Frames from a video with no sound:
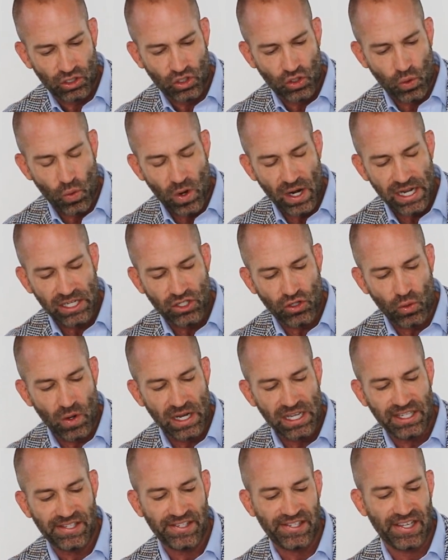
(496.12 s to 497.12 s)

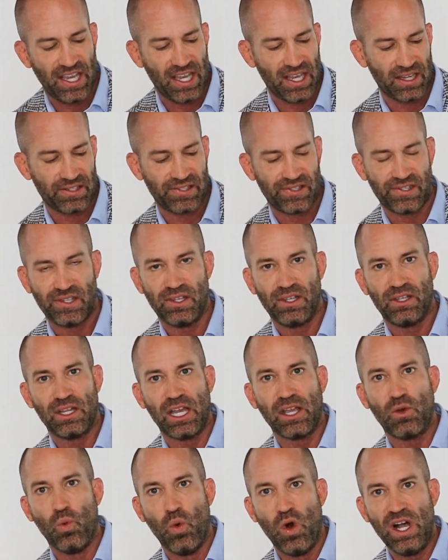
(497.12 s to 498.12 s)
2026,
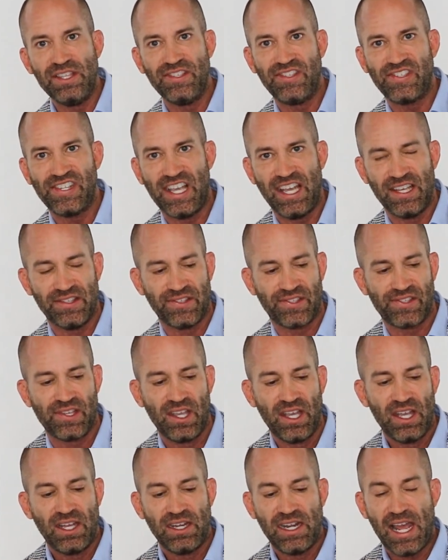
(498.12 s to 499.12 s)
like one sentence.
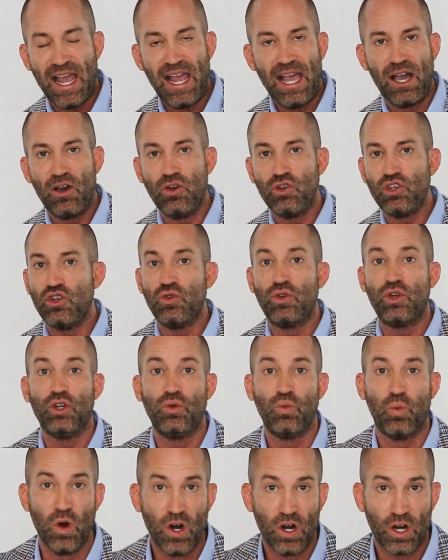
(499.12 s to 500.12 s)
Now you
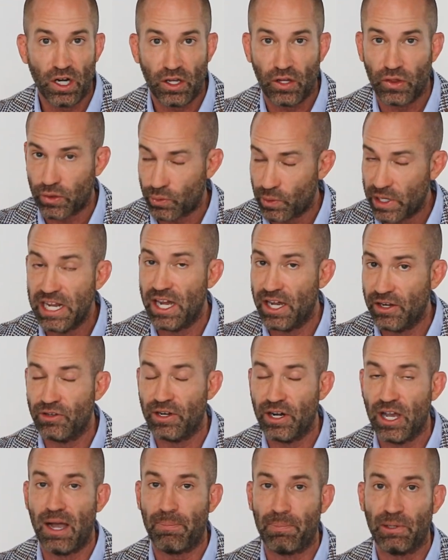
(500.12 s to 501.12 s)
could work
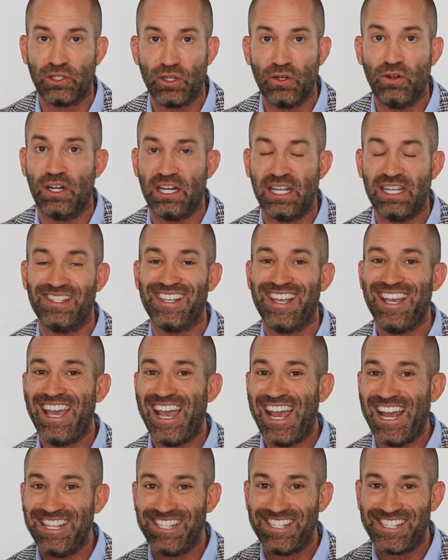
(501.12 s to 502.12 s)
300 opportunities
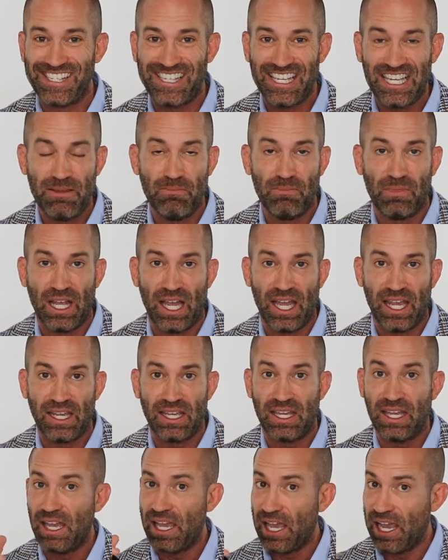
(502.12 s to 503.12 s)
and seem
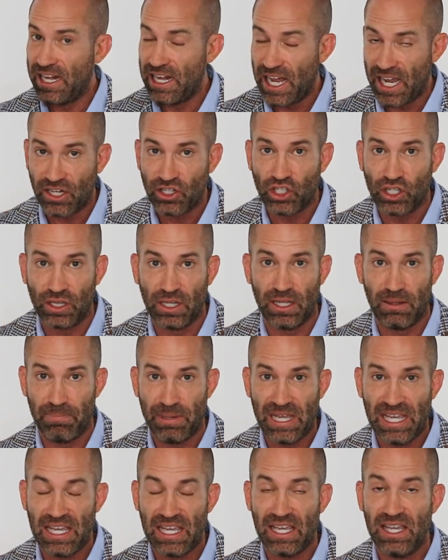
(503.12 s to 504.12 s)
like and actually
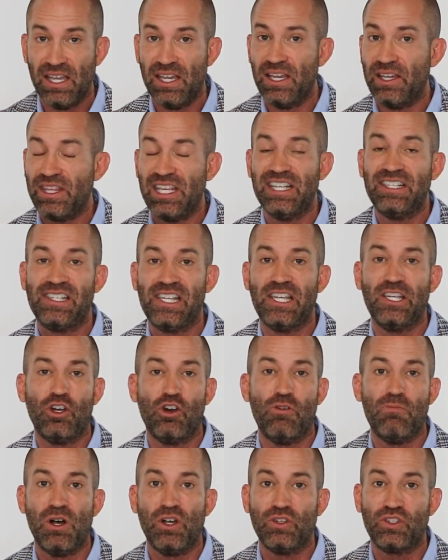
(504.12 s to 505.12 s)
be the
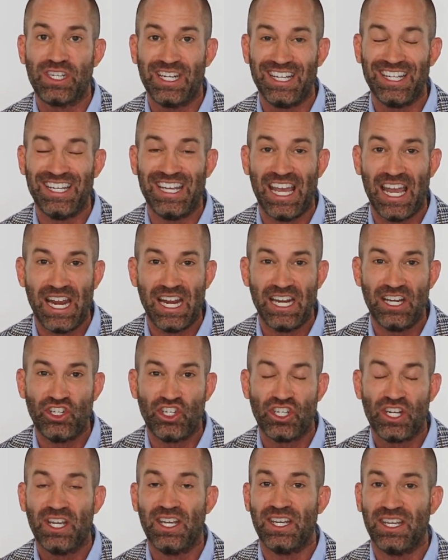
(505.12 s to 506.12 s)
single most
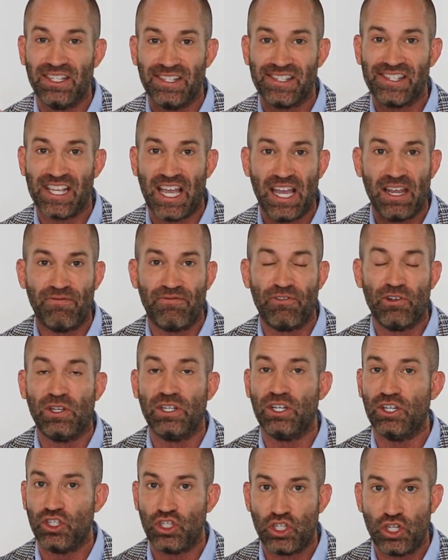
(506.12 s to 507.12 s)
engaged, insightful,
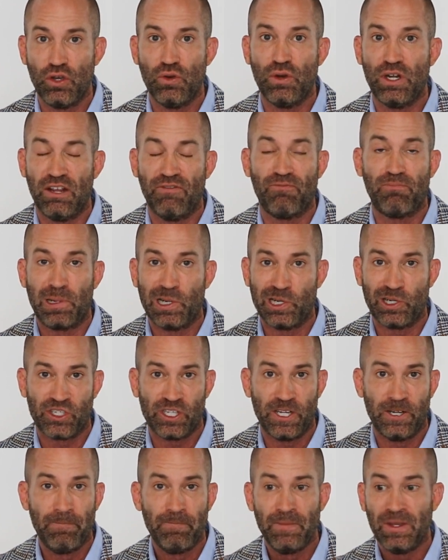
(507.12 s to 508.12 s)
and intuitive
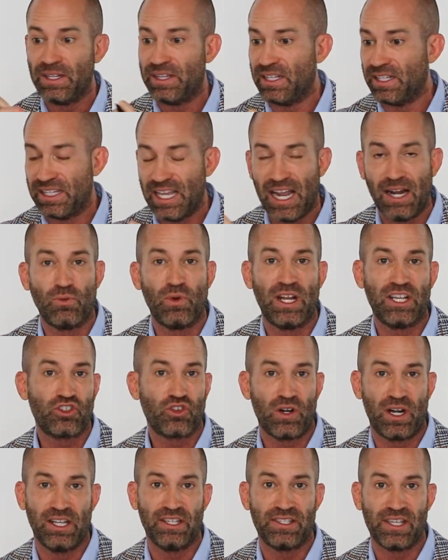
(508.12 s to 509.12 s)
person that that
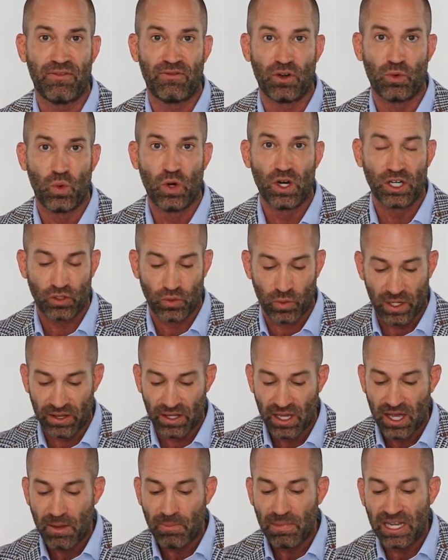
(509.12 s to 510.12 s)
restaurant has ever worked
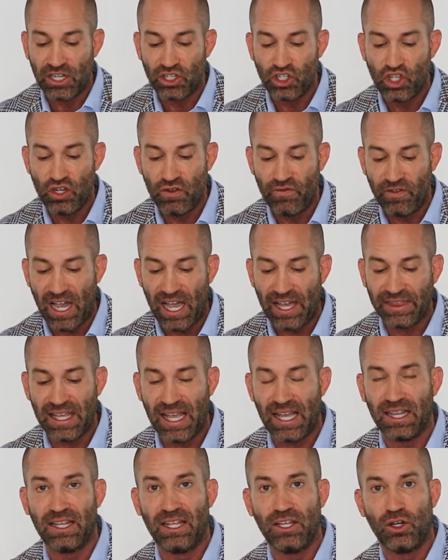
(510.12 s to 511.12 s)
with because you've got
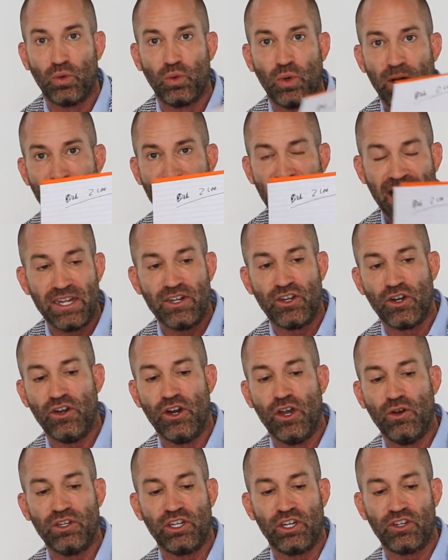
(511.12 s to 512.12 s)
that little reminder
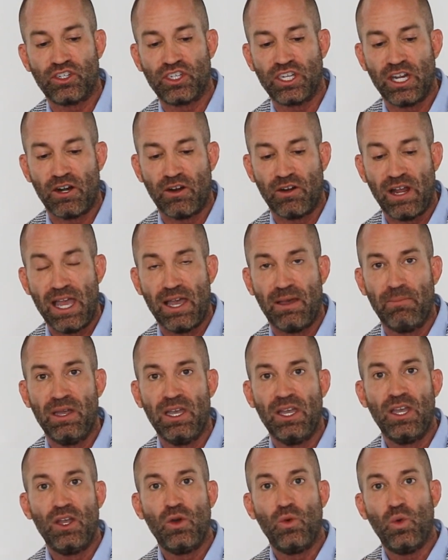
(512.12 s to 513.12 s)
note in your CRM
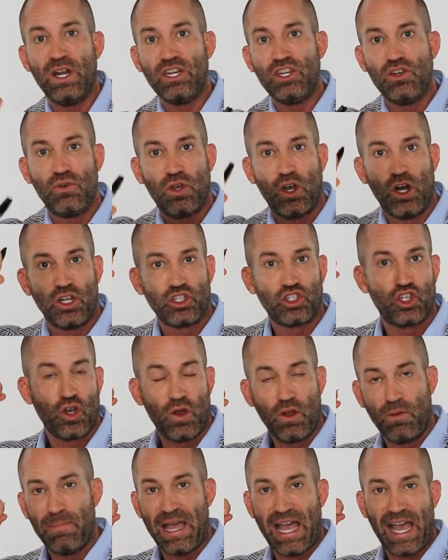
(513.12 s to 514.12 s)
when you call
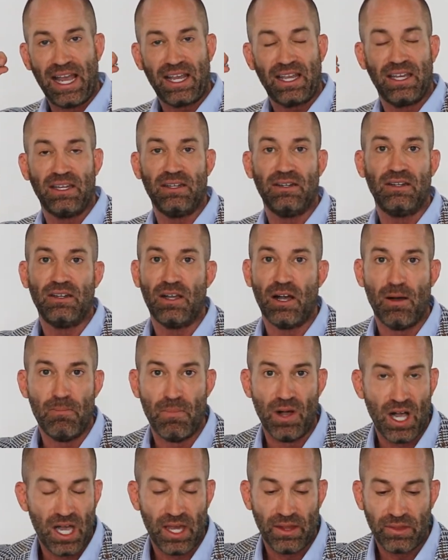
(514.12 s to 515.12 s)
Joel back in a
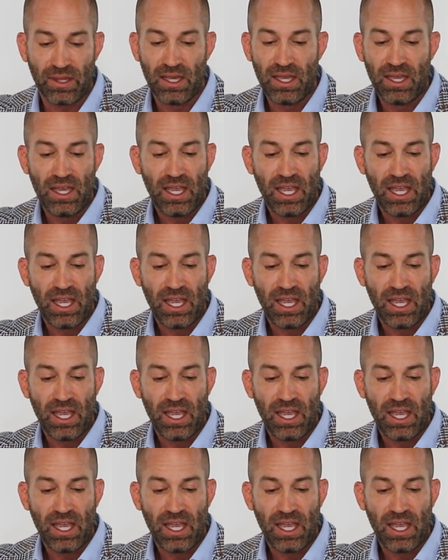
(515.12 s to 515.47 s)
month.